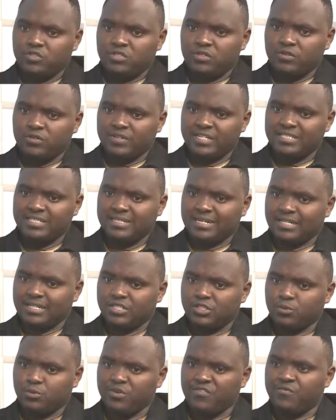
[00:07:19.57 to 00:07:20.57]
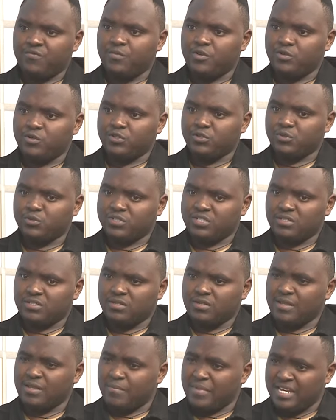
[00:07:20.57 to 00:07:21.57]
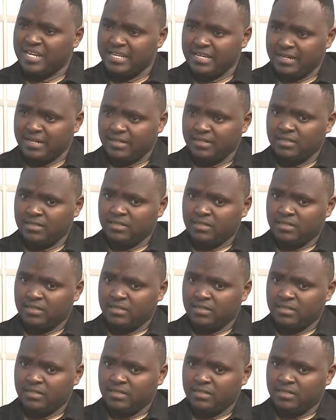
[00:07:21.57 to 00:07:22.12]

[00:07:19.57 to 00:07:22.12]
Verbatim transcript: used research, we've used the media,